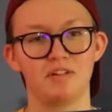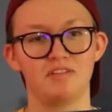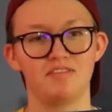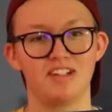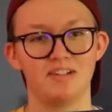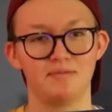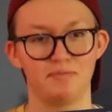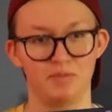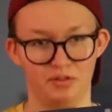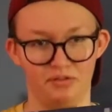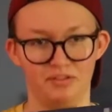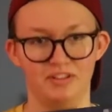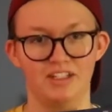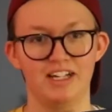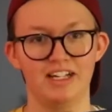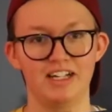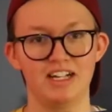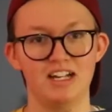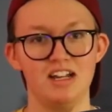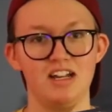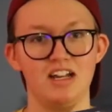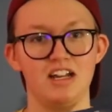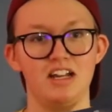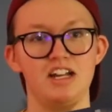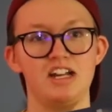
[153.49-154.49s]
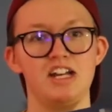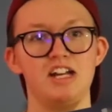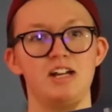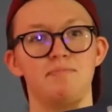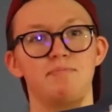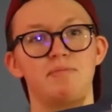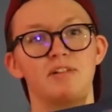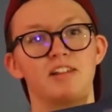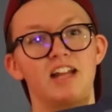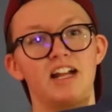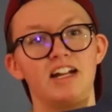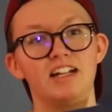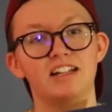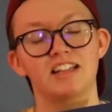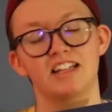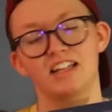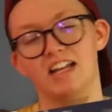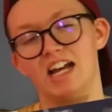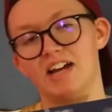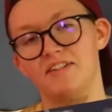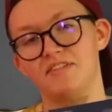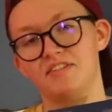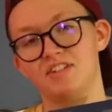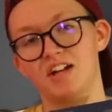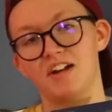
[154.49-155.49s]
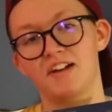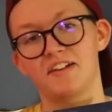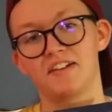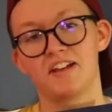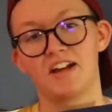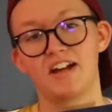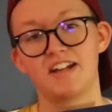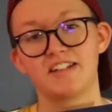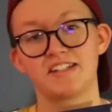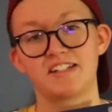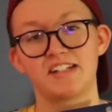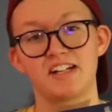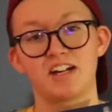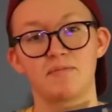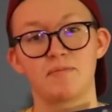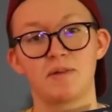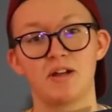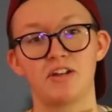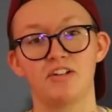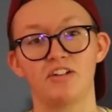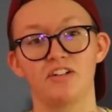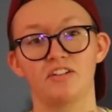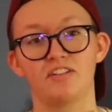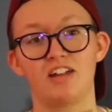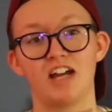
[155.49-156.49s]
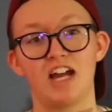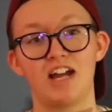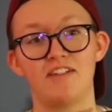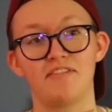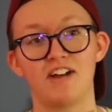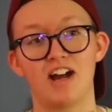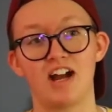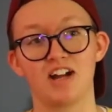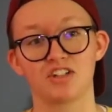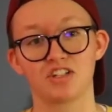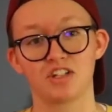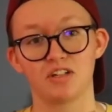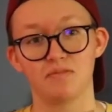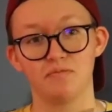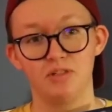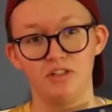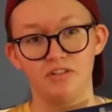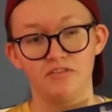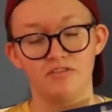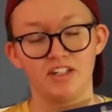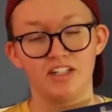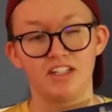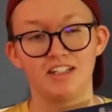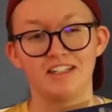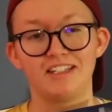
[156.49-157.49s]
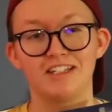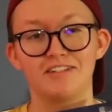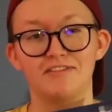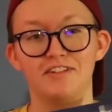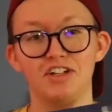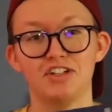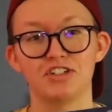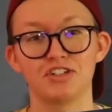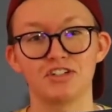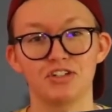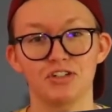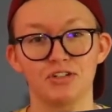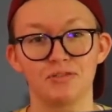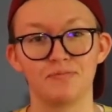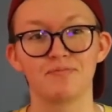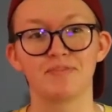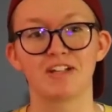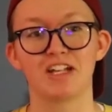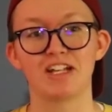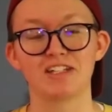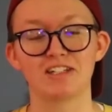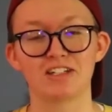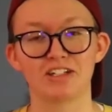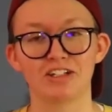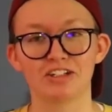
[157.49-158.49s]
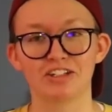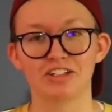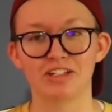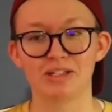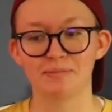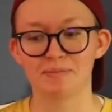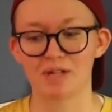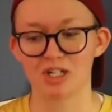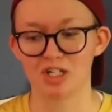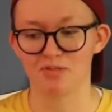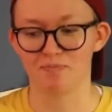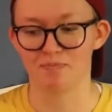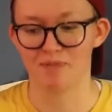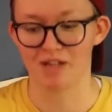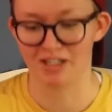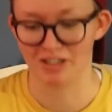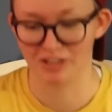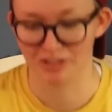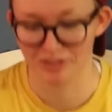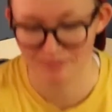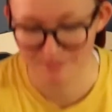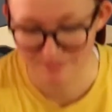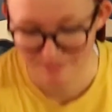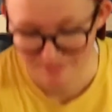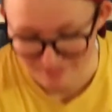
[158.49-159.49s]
movie Moonlight. But like the Avatar: The Last Airbender live-action movie, the original is certainly much better.